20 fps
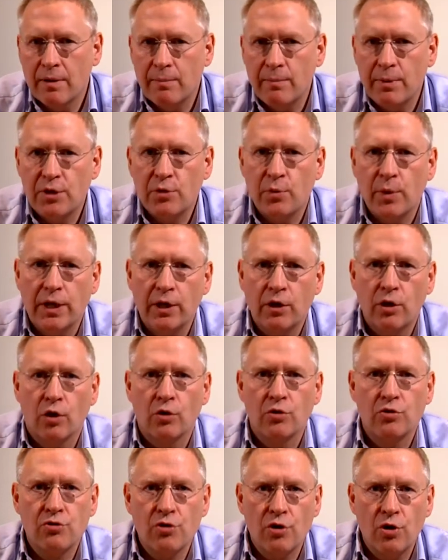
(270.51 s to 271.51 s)
between
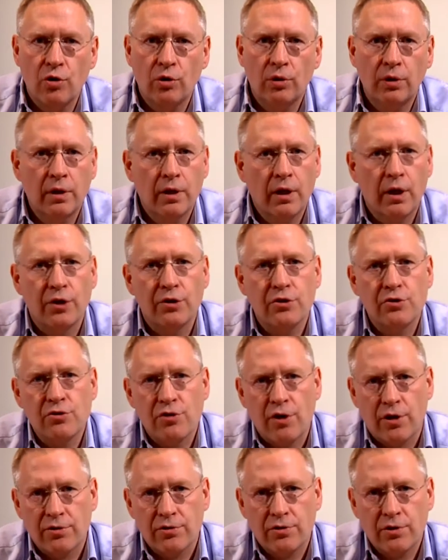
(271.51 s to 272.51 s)
control and
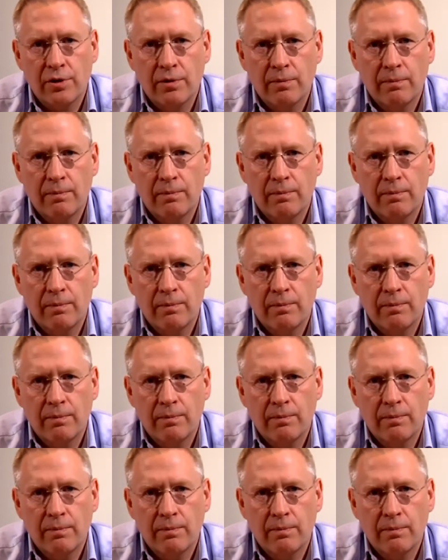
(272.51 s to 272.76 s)
trust.